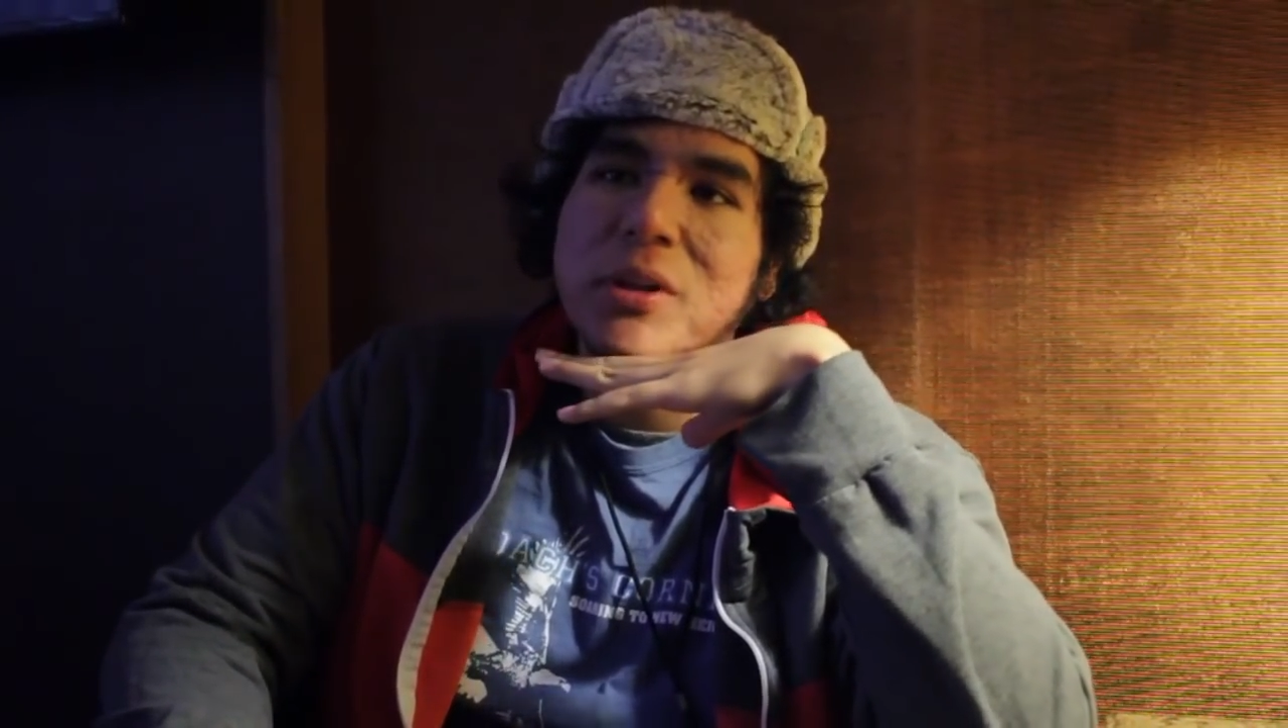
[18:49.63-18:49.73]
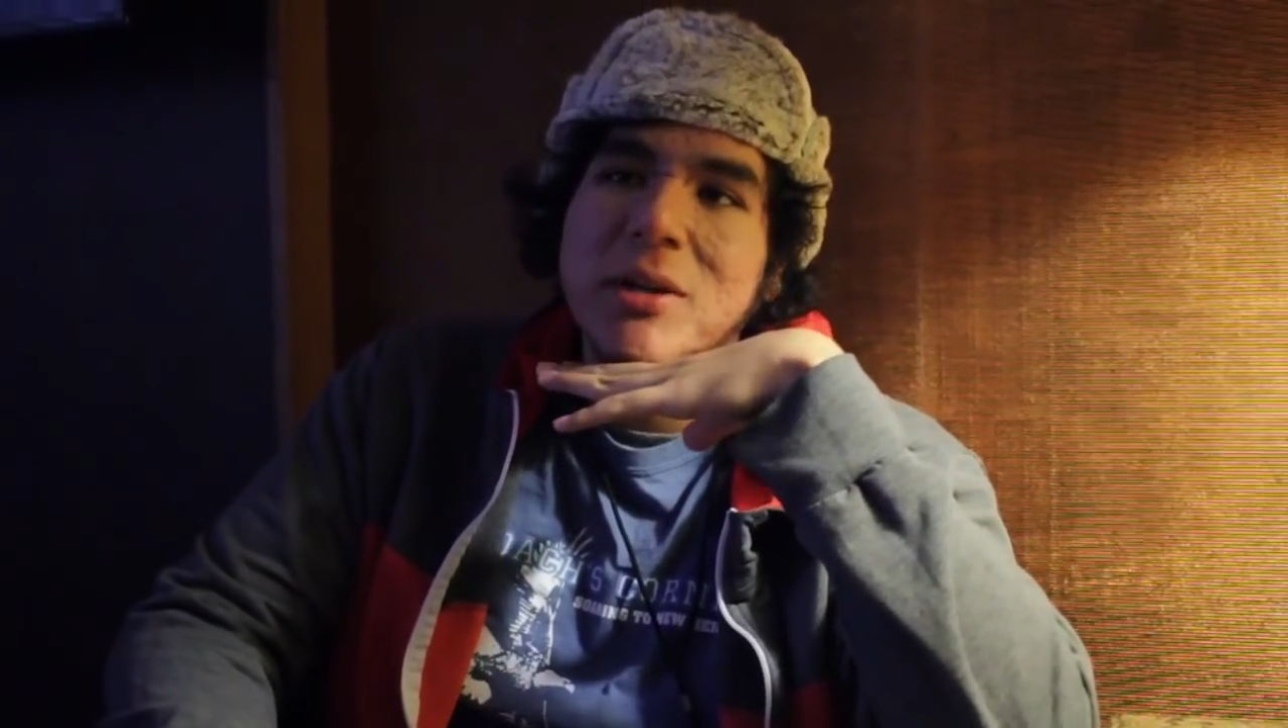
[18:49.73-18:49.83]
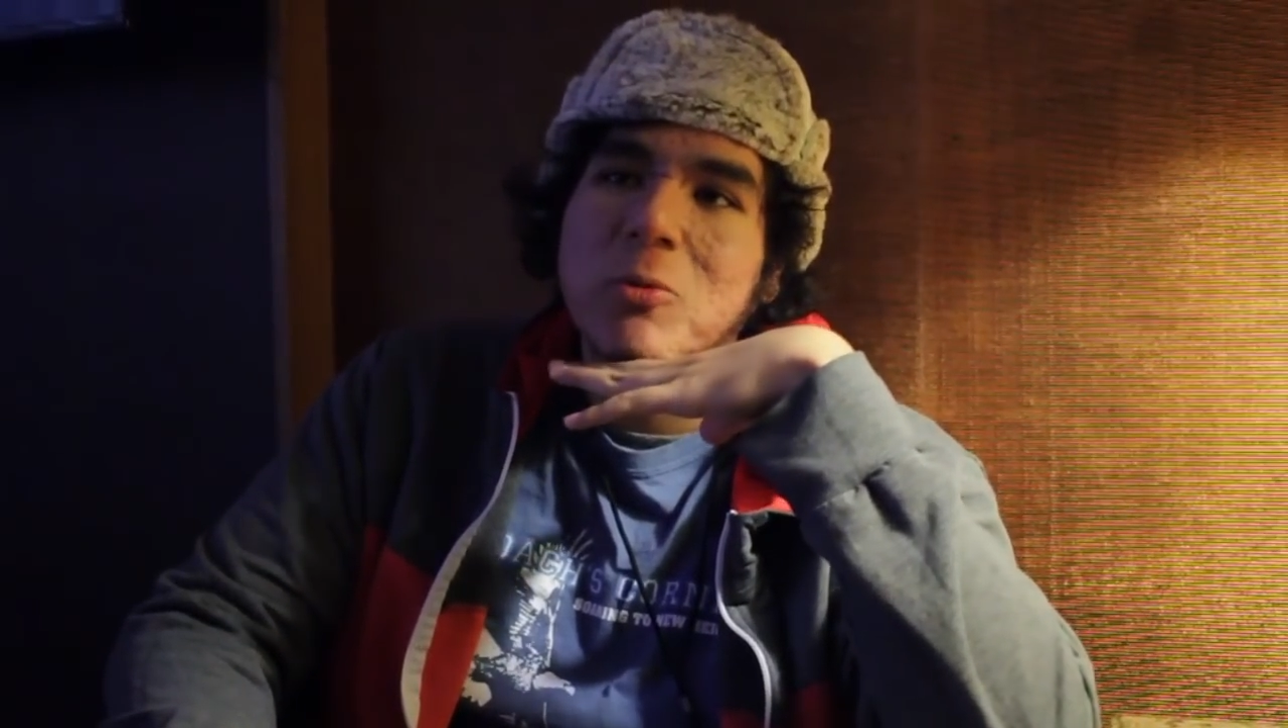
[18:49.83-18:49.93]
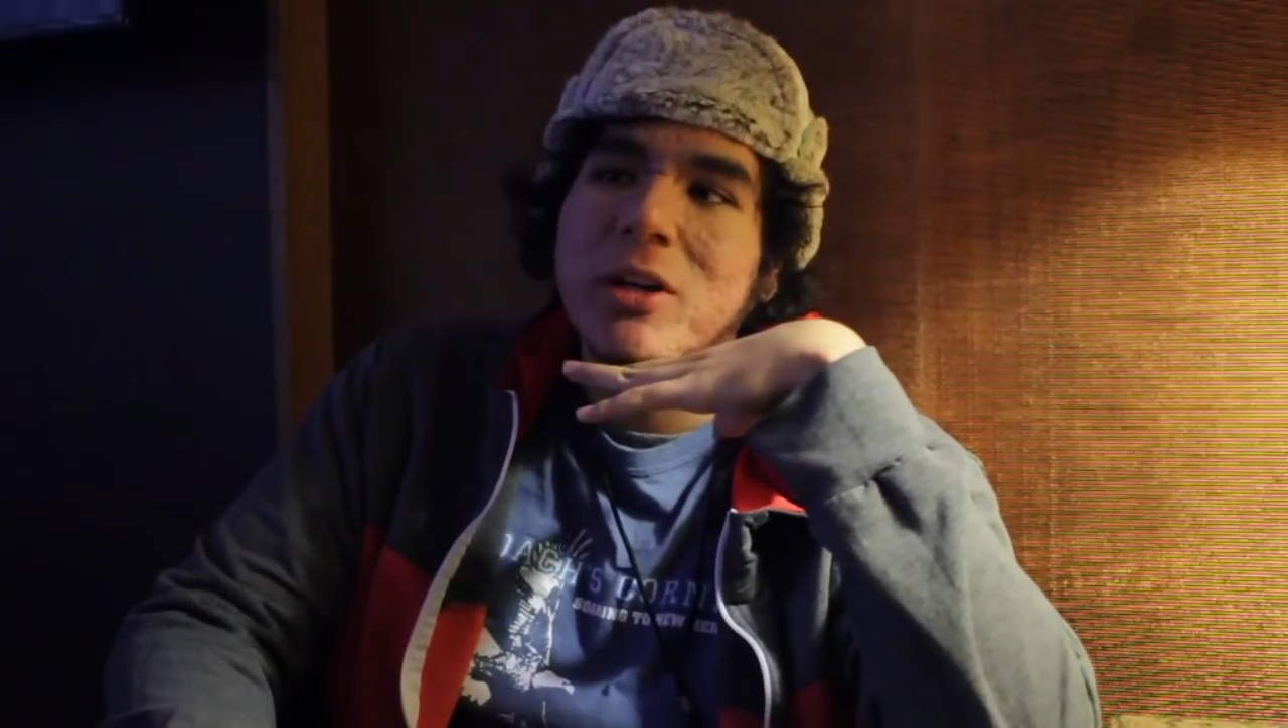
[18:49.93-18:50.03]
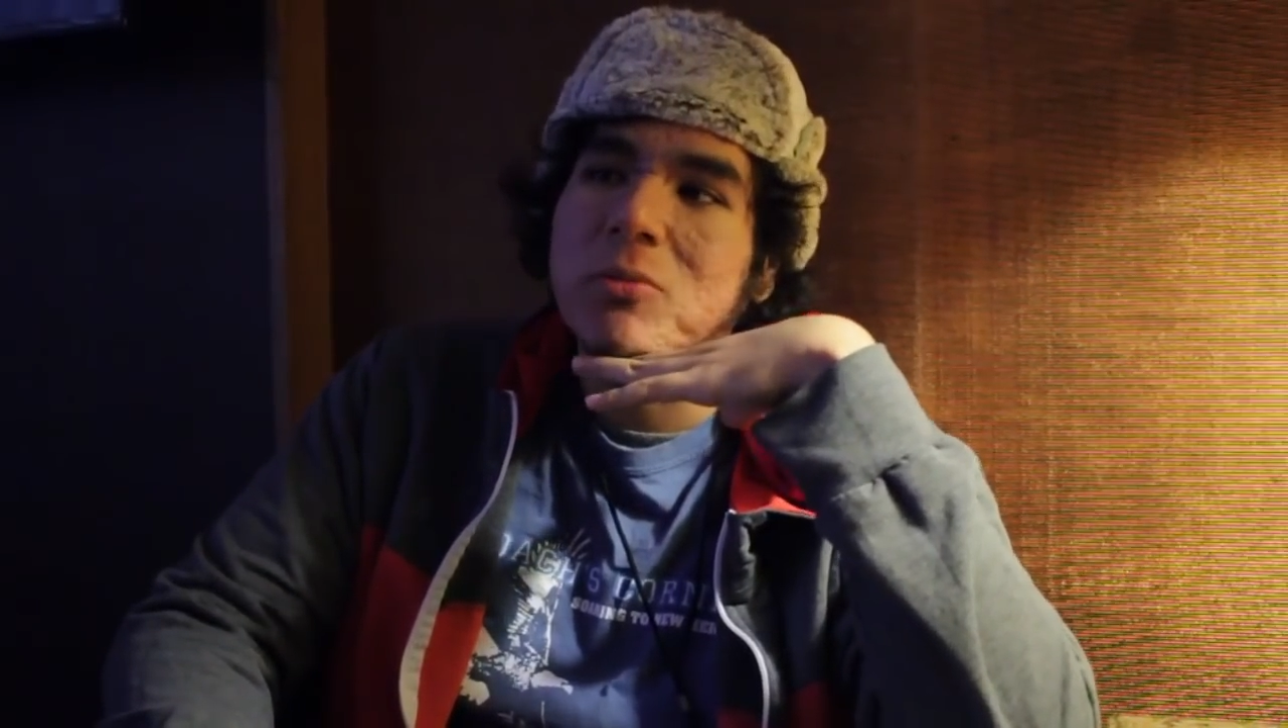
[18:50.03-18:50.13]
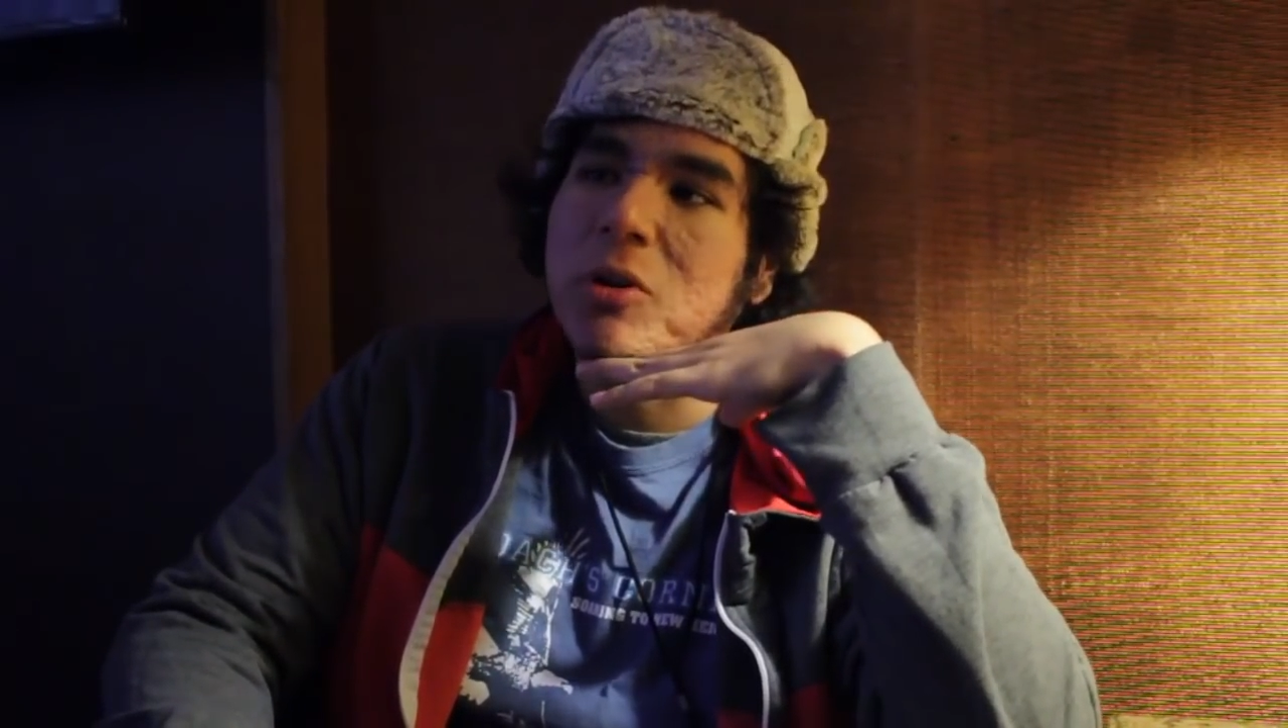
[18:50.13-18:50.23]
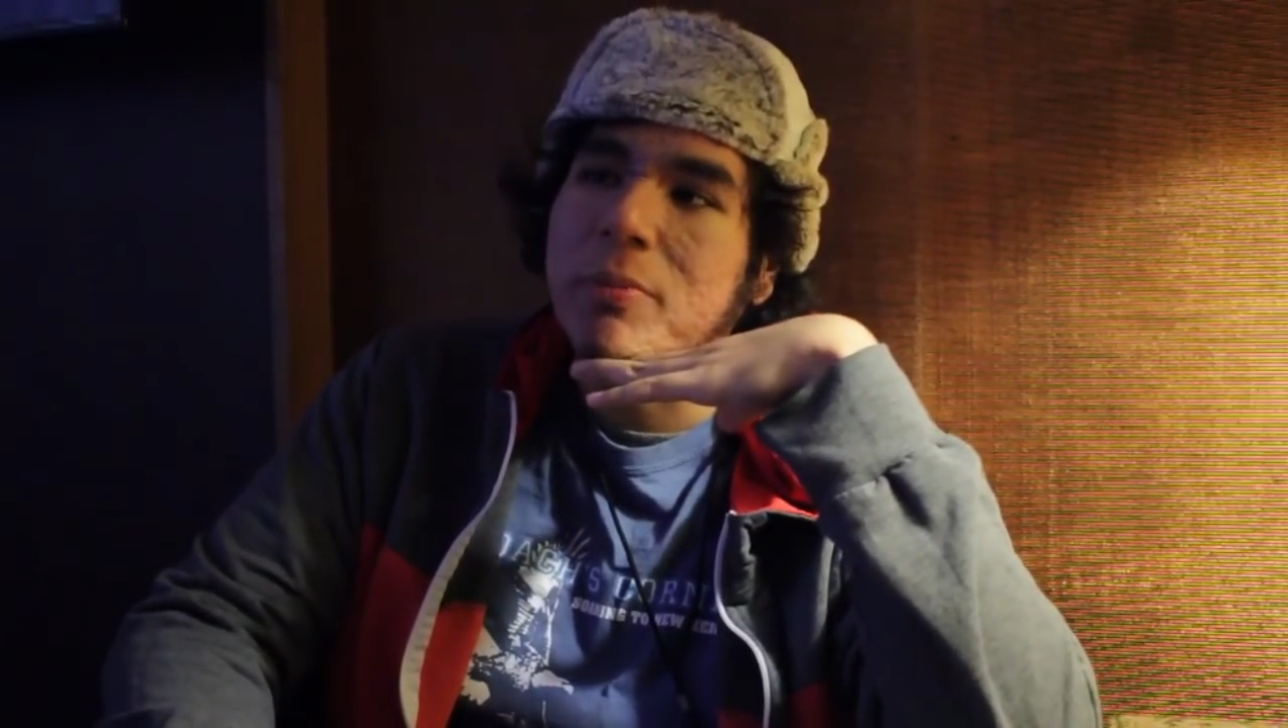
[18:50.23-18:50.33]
play way more